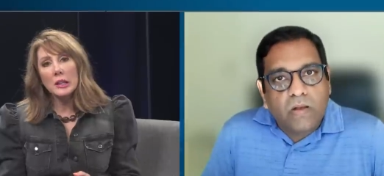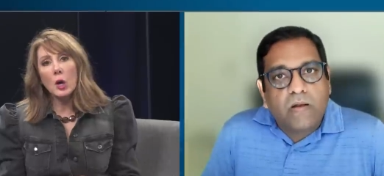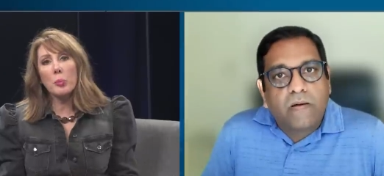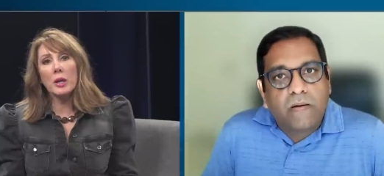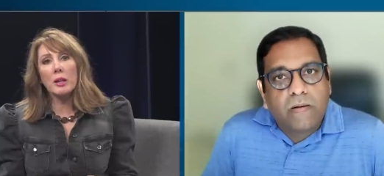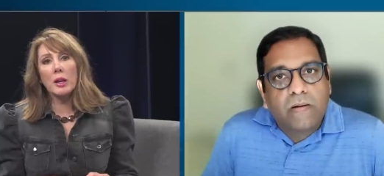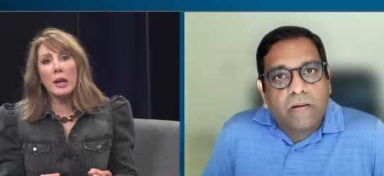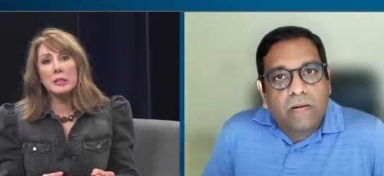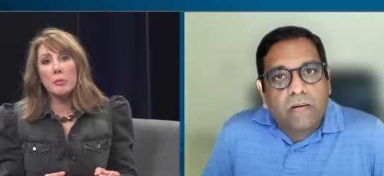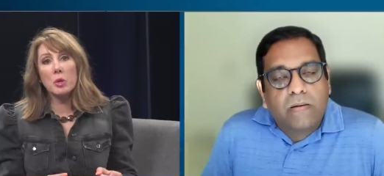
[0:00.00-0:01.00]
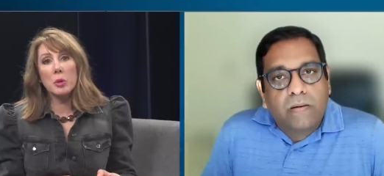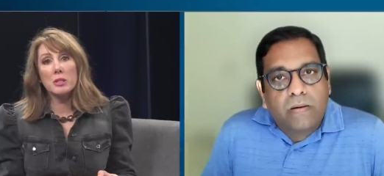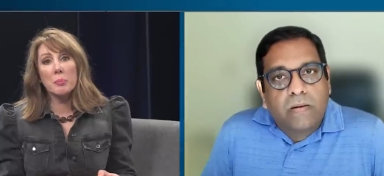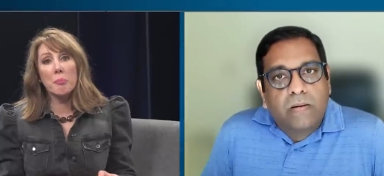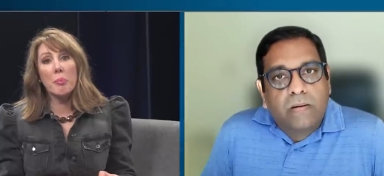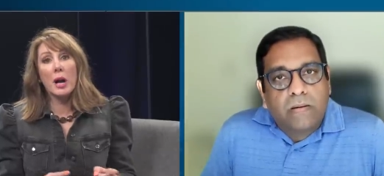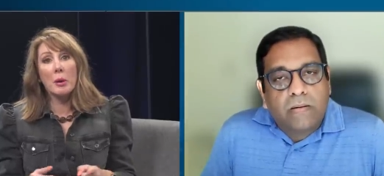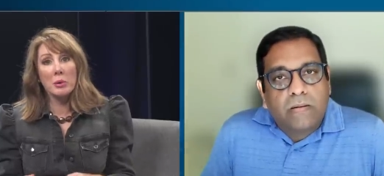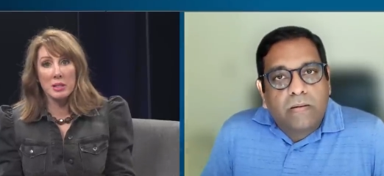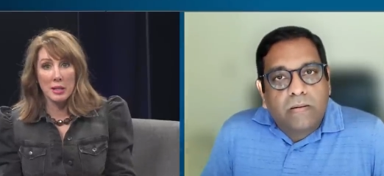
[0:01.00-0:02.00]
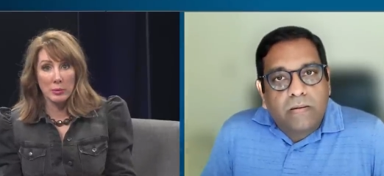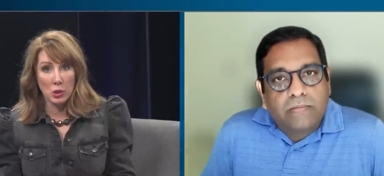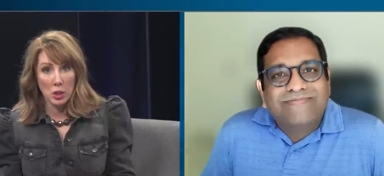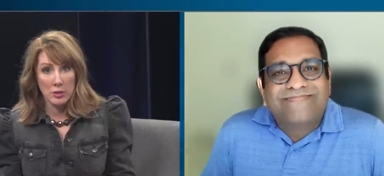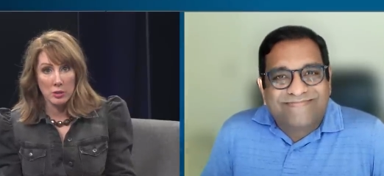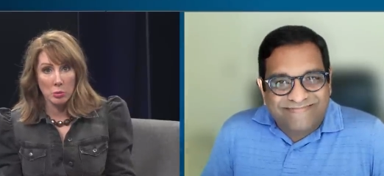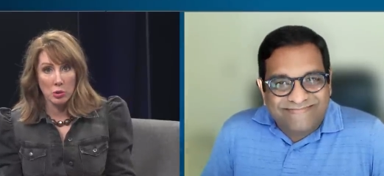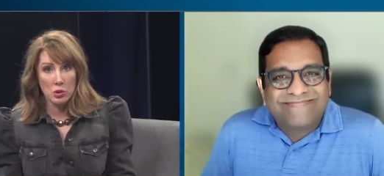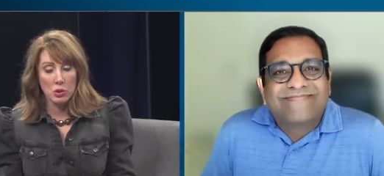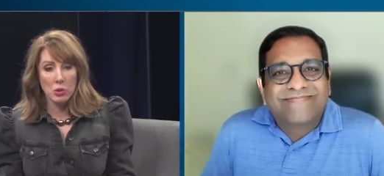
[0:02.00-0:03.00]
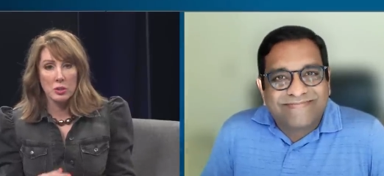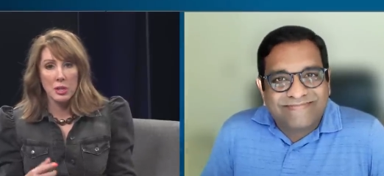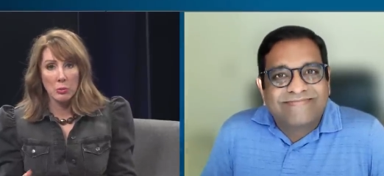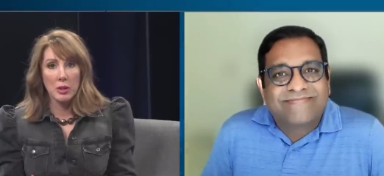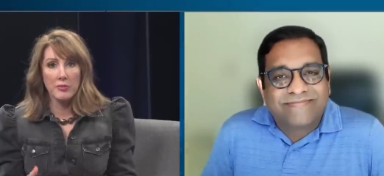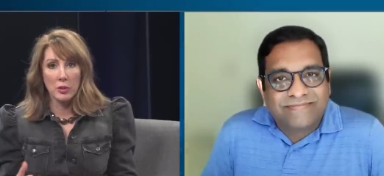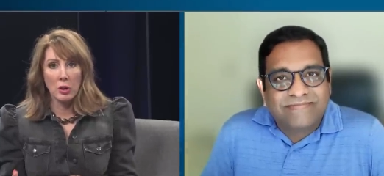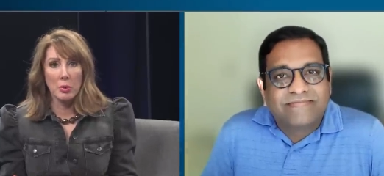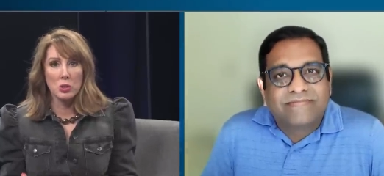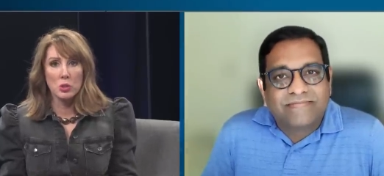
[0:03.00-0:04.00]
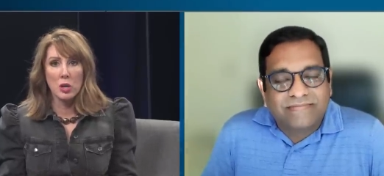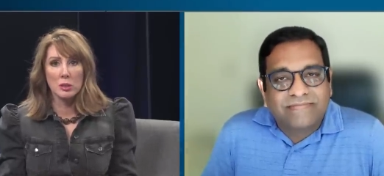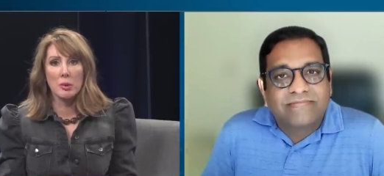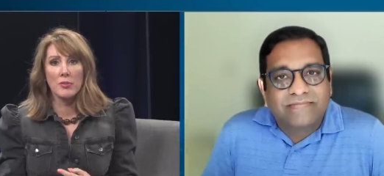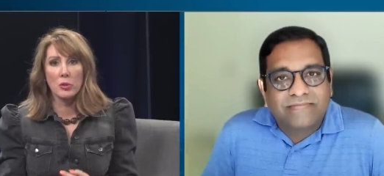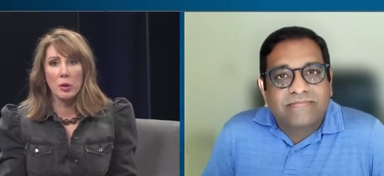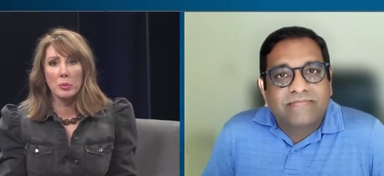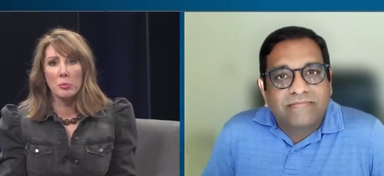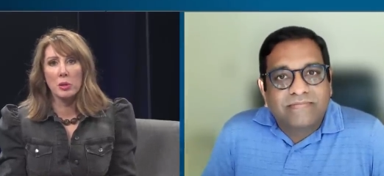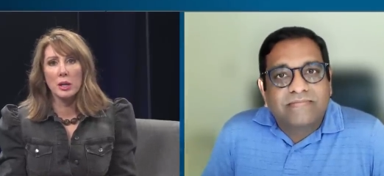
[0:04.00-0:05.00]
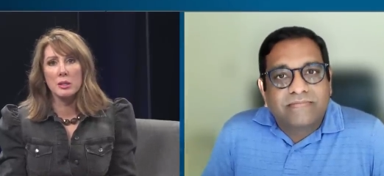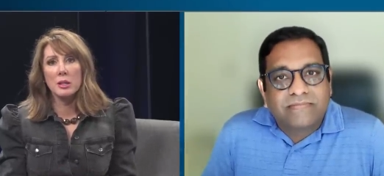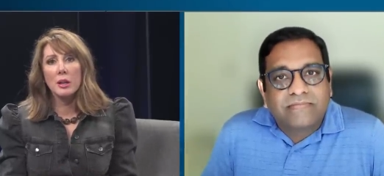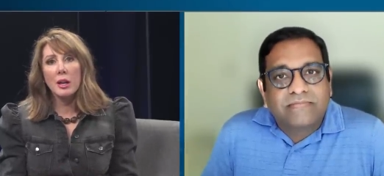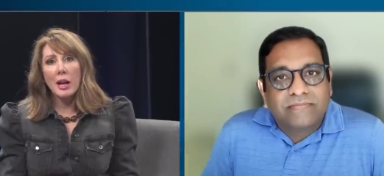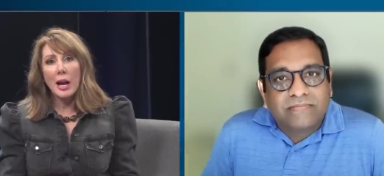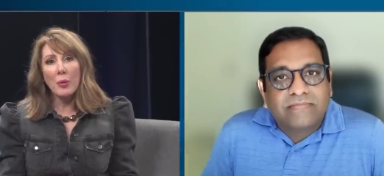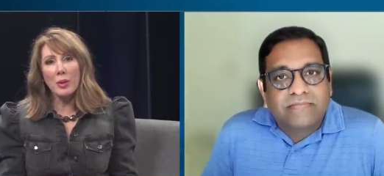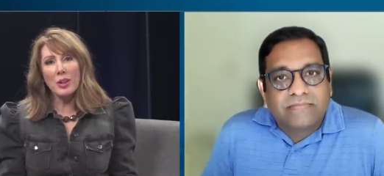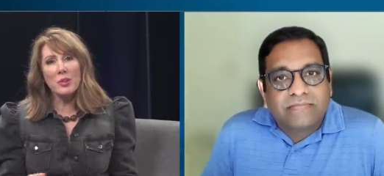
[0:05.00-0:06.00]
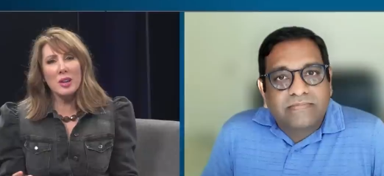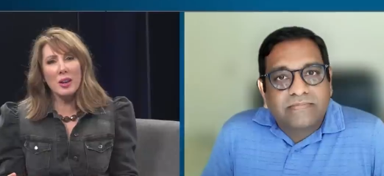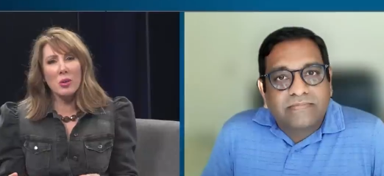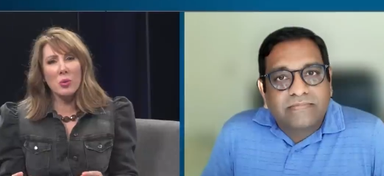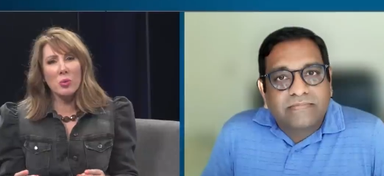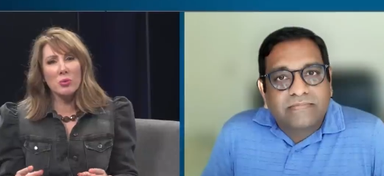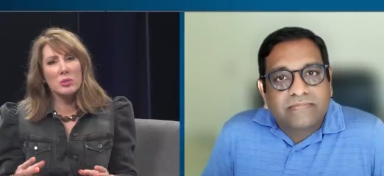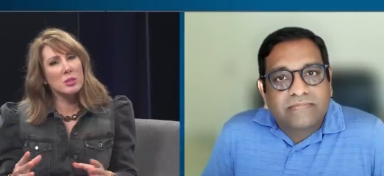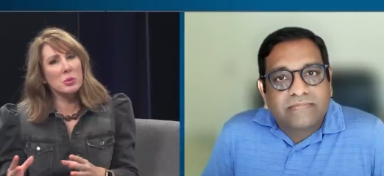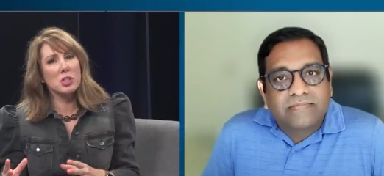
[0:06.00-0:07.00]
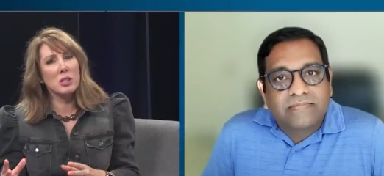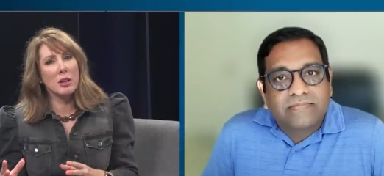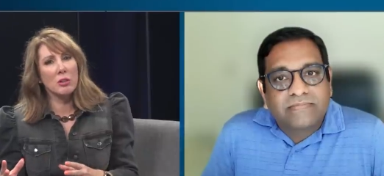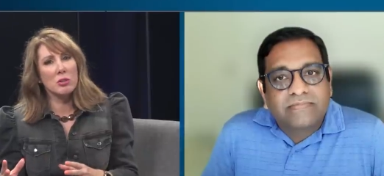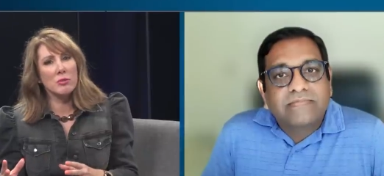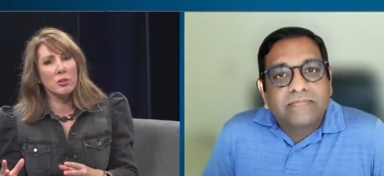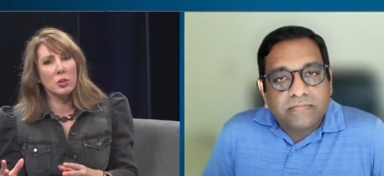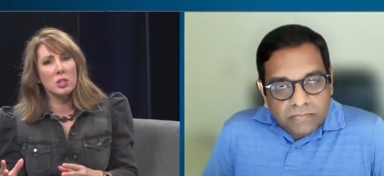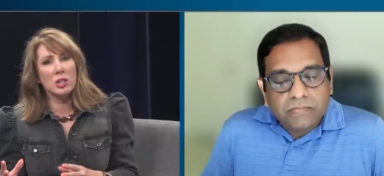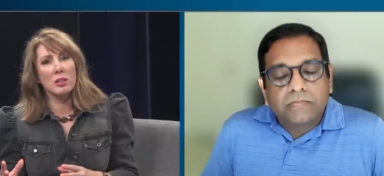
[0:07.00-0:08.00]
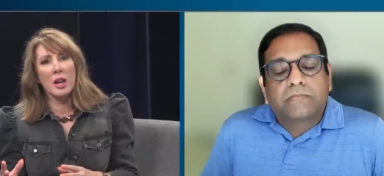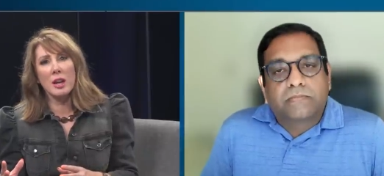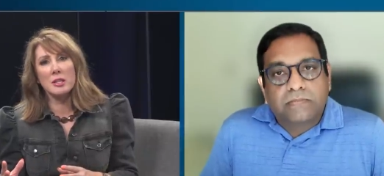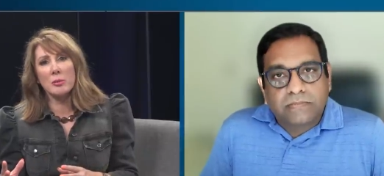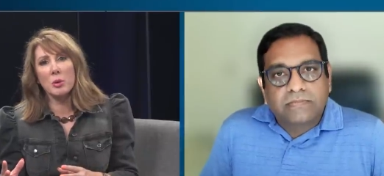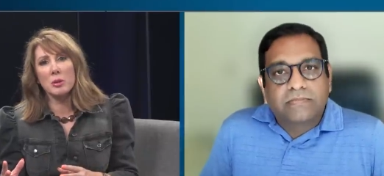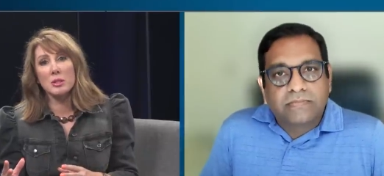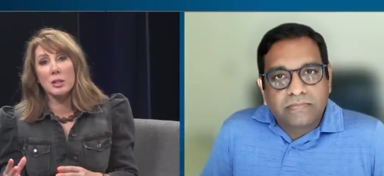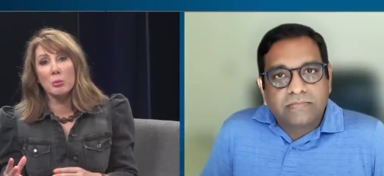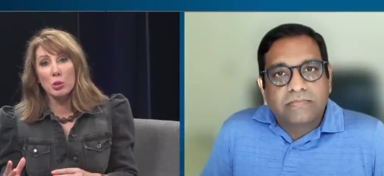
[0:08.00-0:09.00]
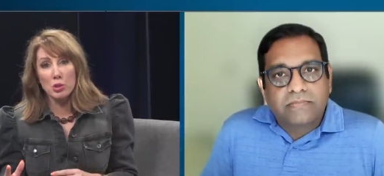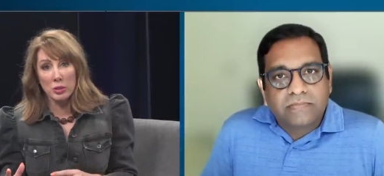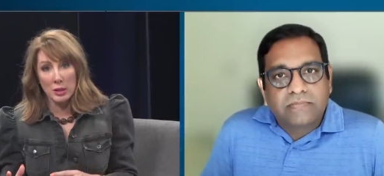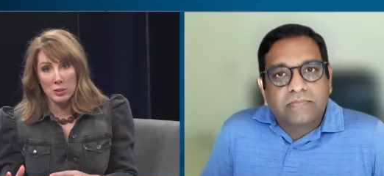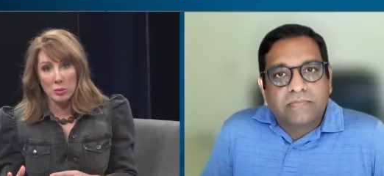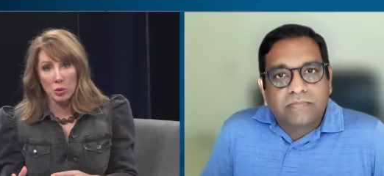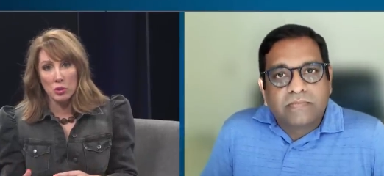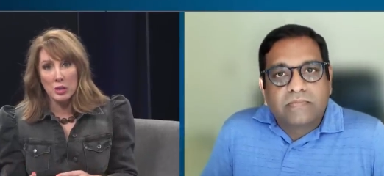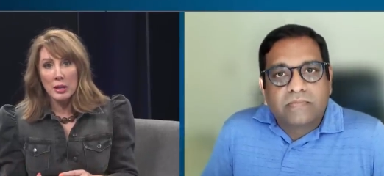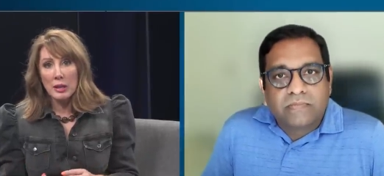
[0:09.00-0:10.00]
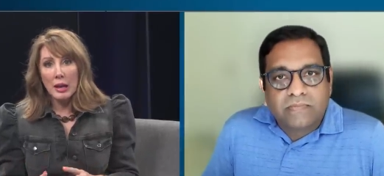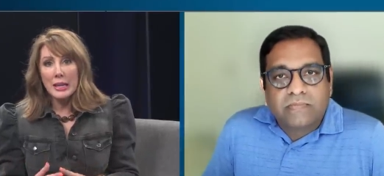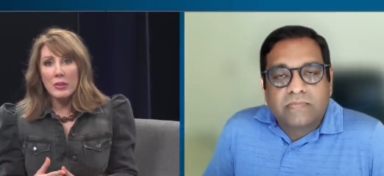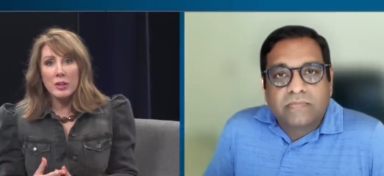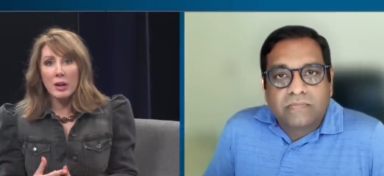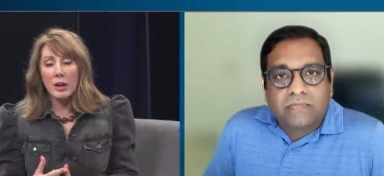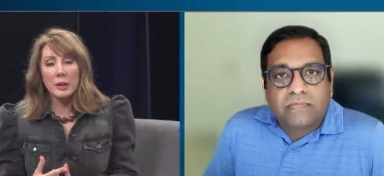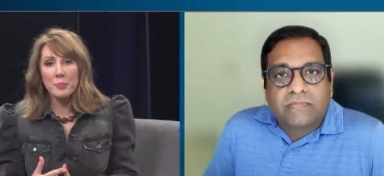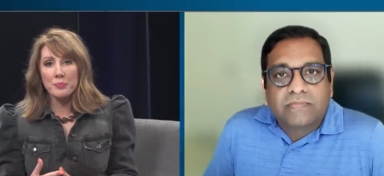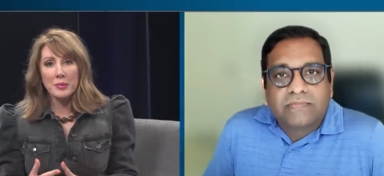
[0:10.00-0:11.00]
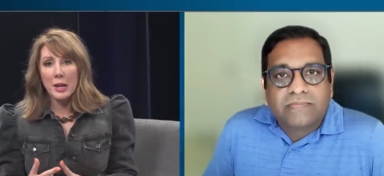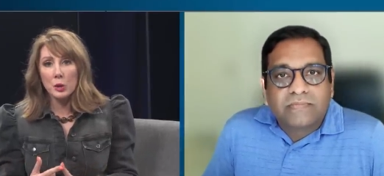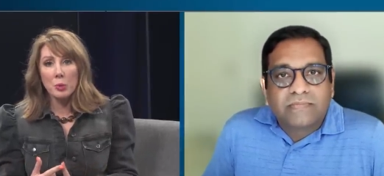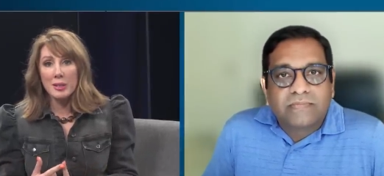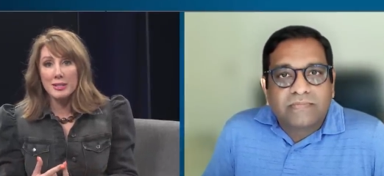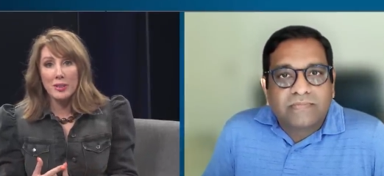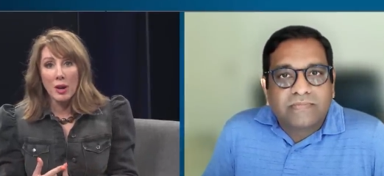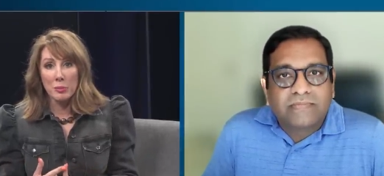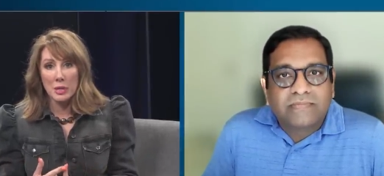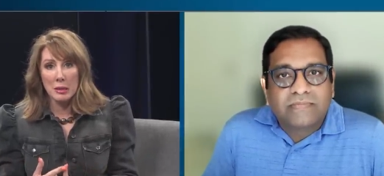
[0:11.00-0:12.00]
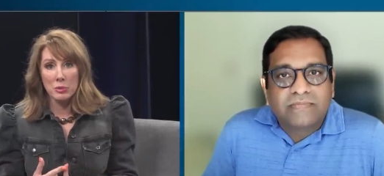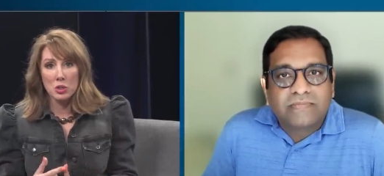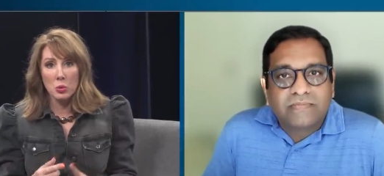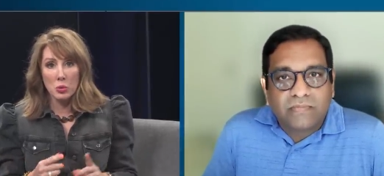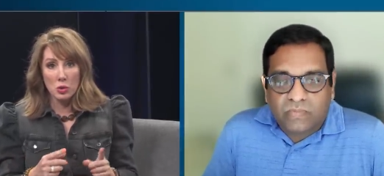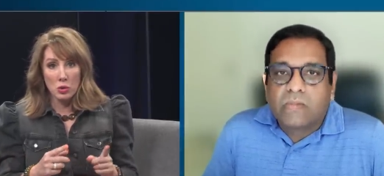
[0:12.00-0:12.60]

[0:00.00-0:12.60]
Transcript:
Speaker 1: helping AWS public sector customers to accelerate FedRAMP, as you talked about FedRAMP compliance. How are you now switching gears to focus on the AWS commercial customers and even enterprise DevOps teams to